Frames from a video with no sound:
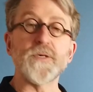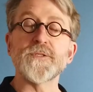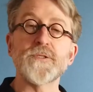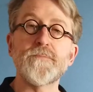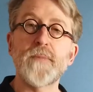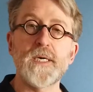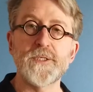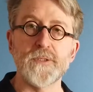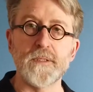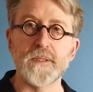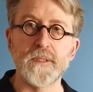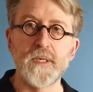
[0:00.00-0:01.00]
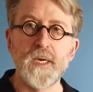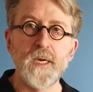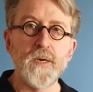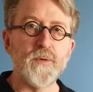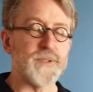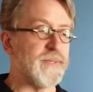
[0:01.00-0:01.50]
also modular,
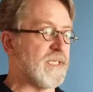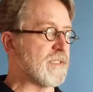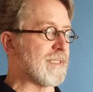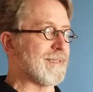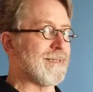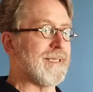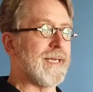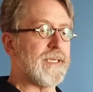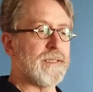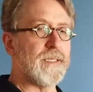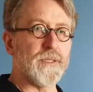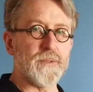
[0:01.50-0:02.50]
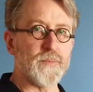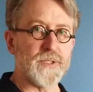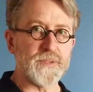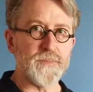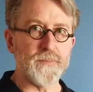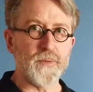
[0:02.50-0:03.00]
which means that like the other
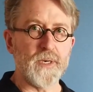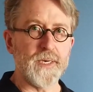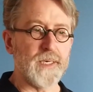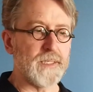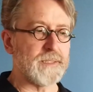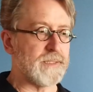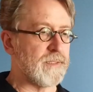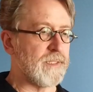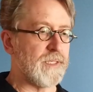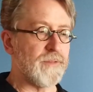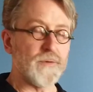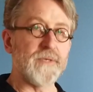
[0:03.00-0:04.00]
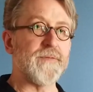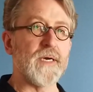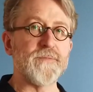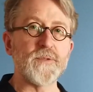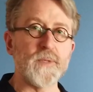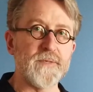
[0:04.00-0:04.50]
Prisma product in the
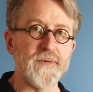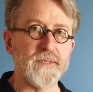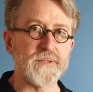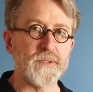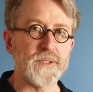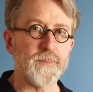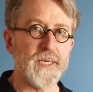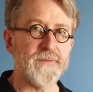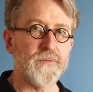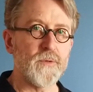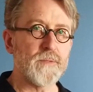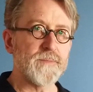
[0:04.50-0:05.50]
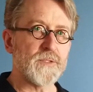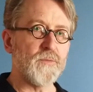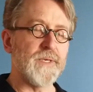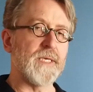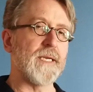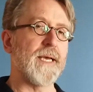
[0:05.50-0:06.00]
35 and 25 series platforms,
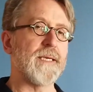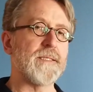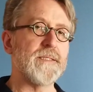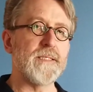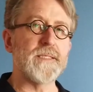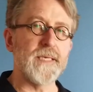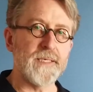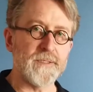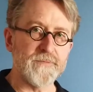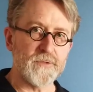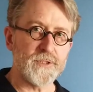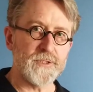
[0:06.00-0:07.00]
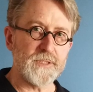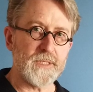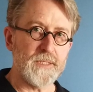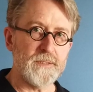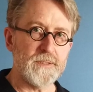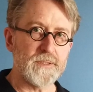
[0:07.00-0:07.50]
we can add a D-to-A conversion
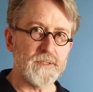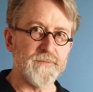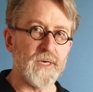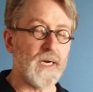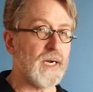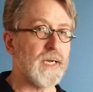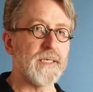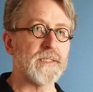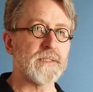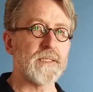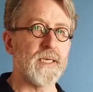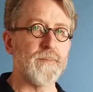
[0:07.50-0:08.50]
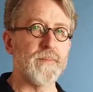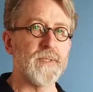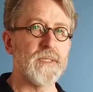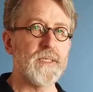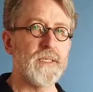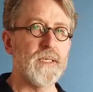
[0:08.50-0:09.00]
stage of the highest
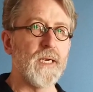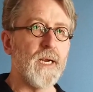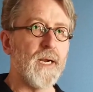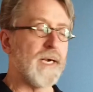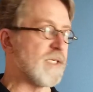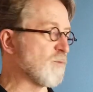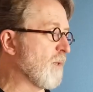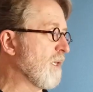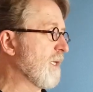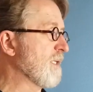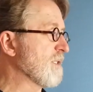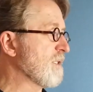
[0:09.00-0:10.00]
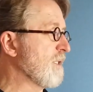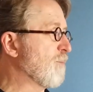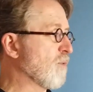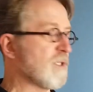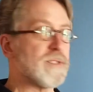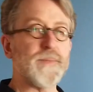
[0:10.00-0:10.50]
capability, as well as the
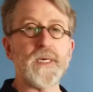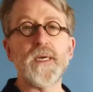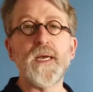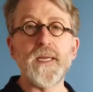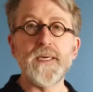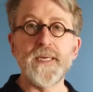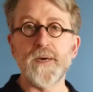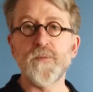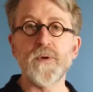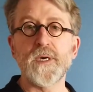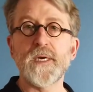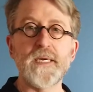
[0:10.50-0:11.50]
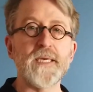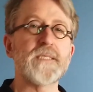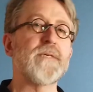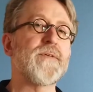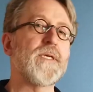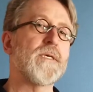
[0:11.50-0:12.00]
Prisma network
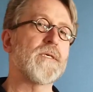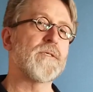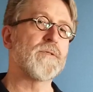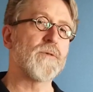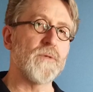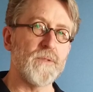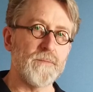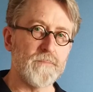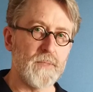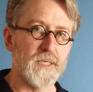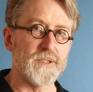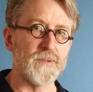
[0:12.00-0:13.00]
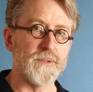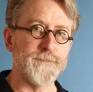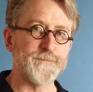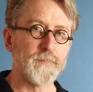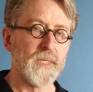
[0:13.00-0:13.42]
connectivity and control module.